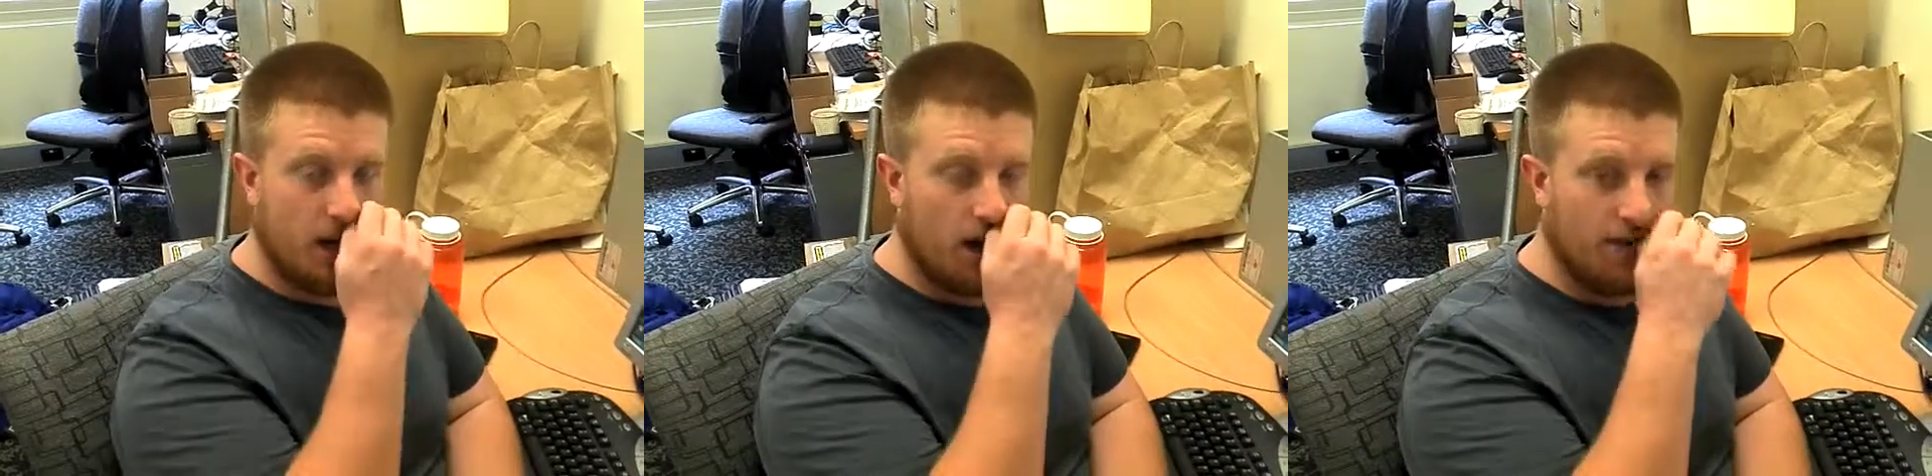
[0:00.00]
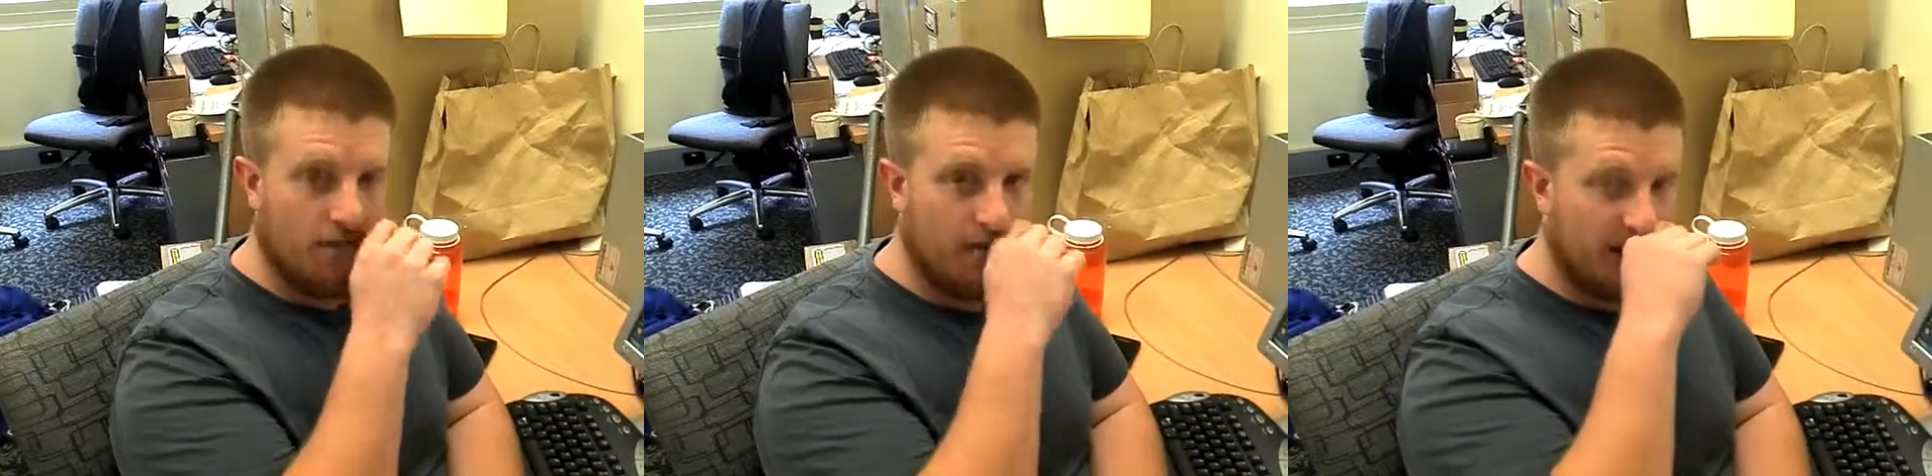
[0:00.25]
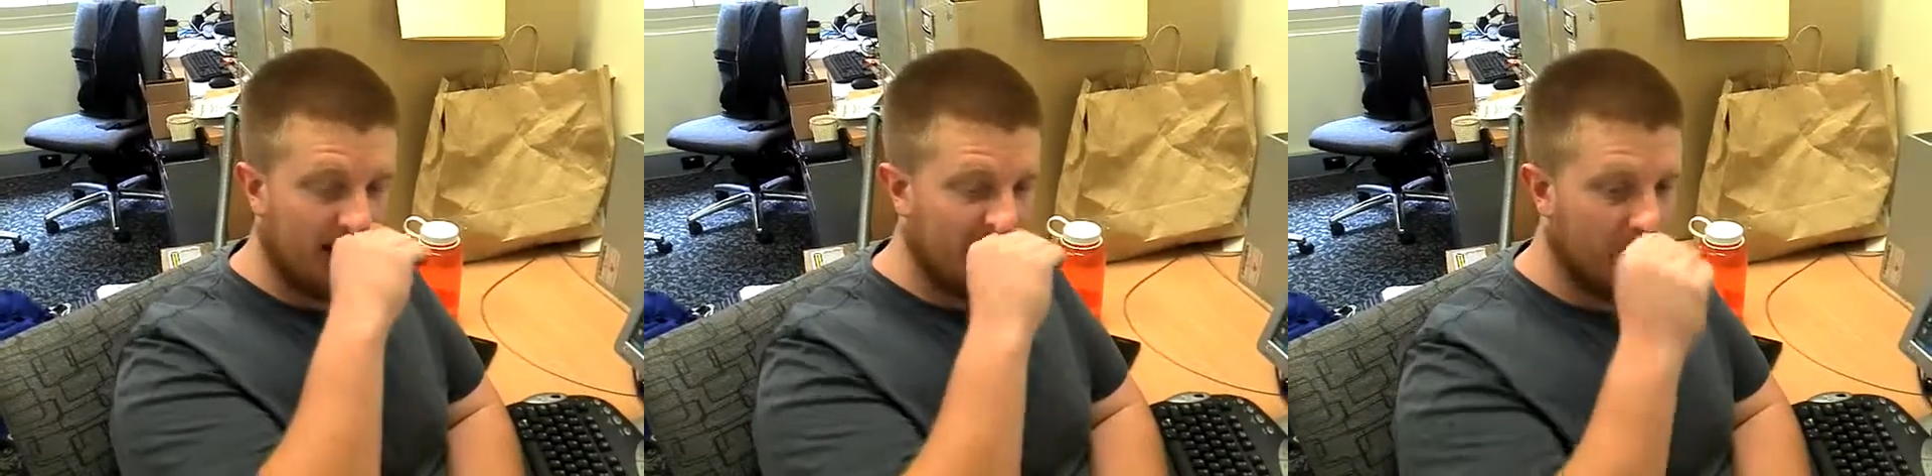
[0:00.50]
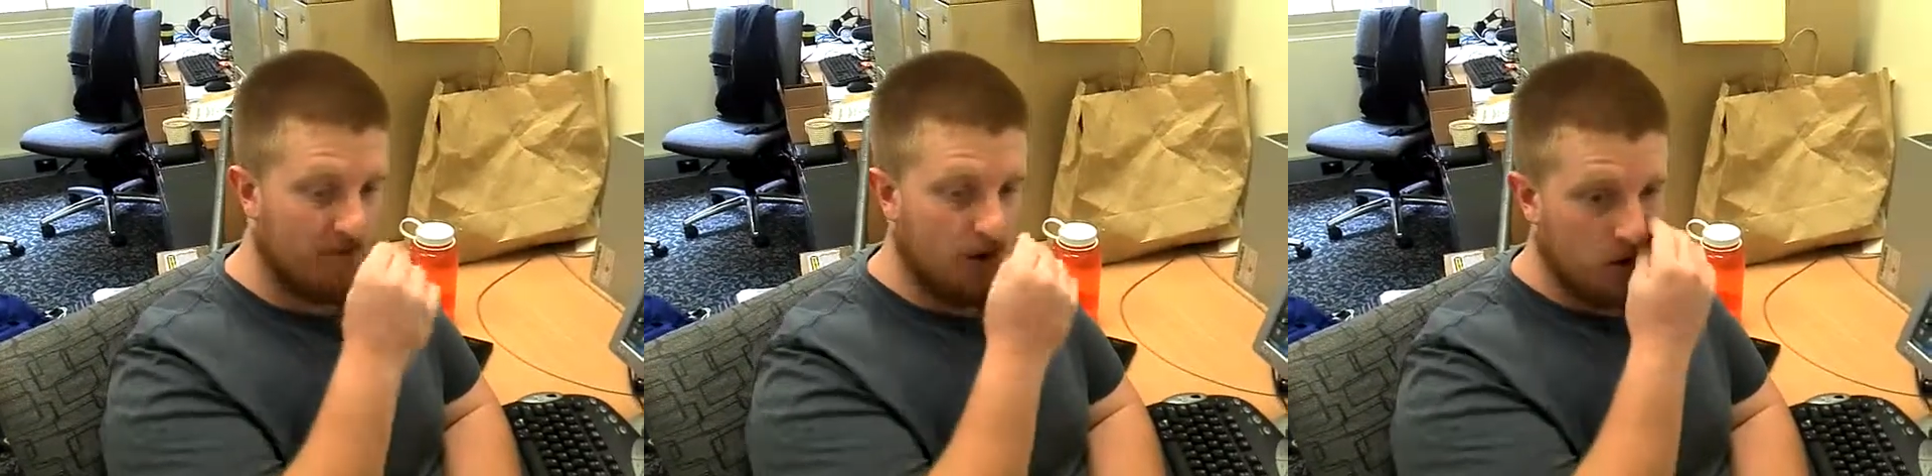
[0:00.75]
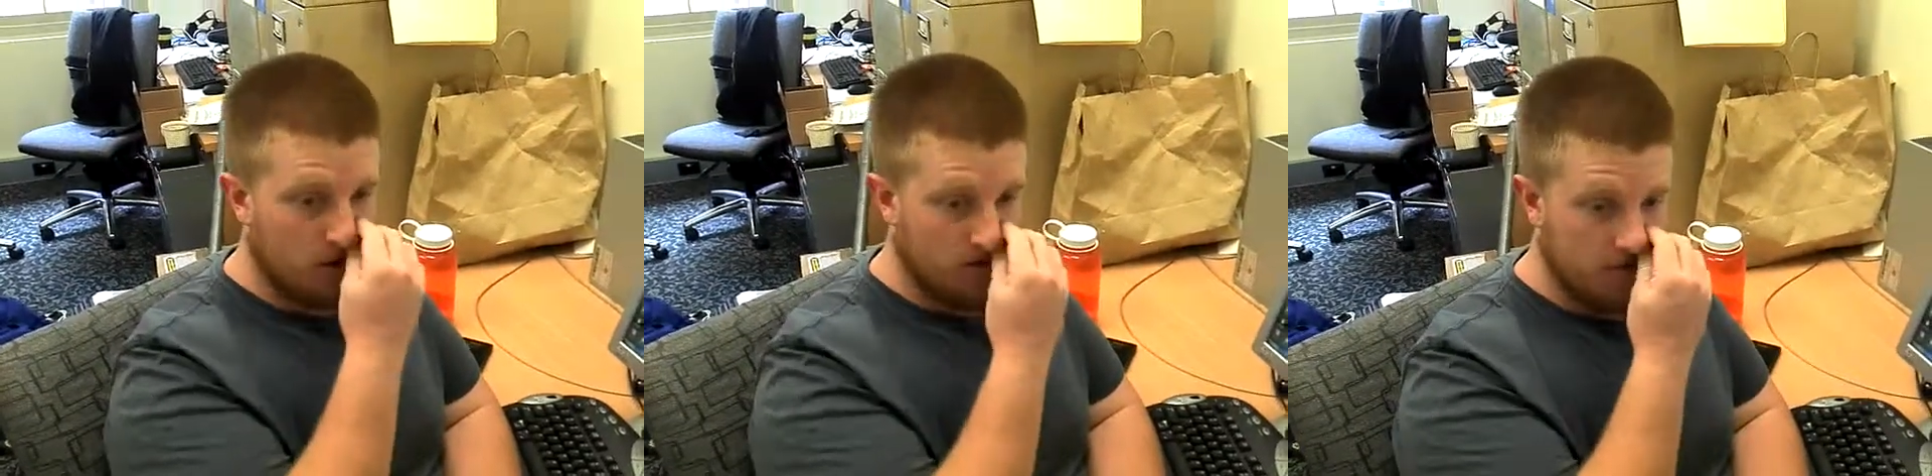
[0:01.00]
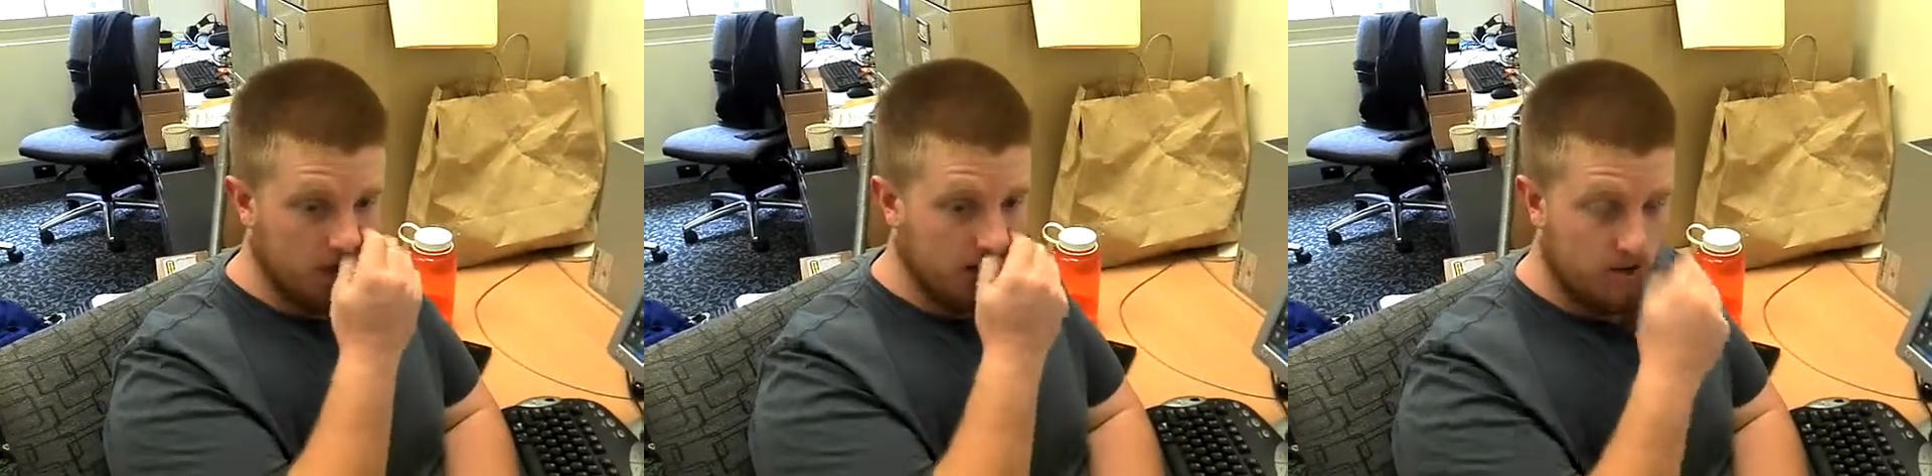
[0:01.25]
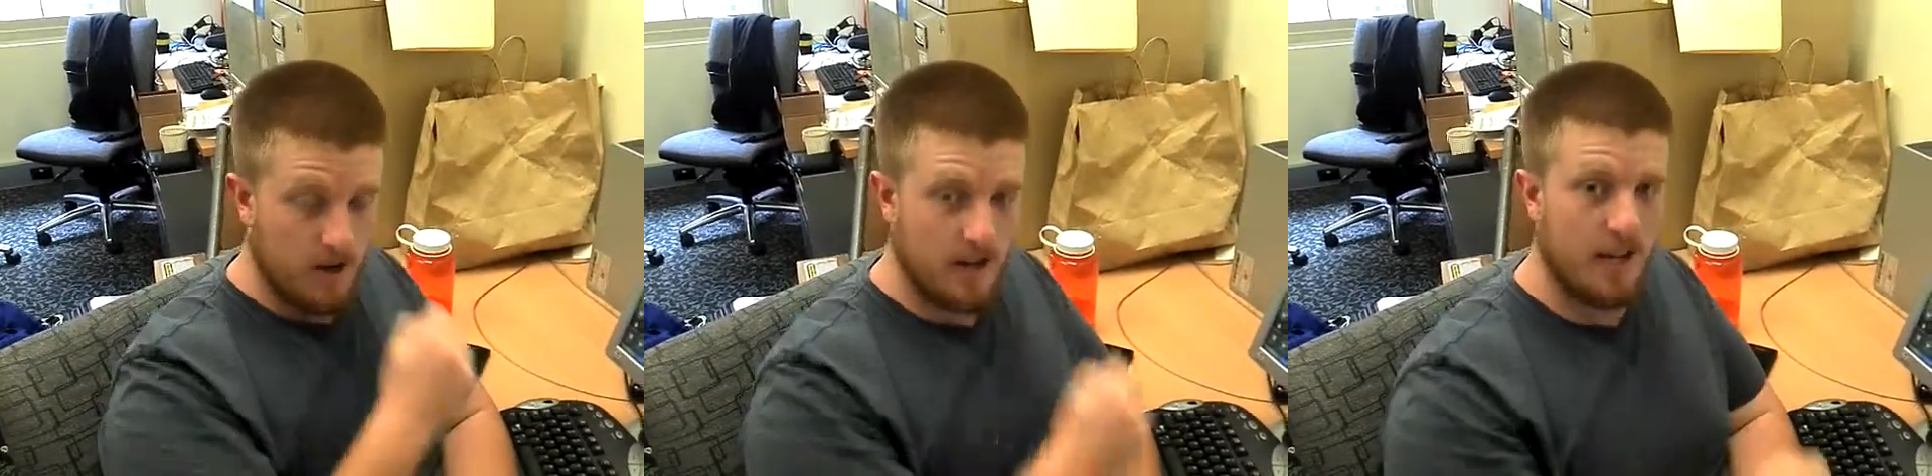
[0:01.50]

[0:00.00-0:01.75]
have a fairly low volume and just try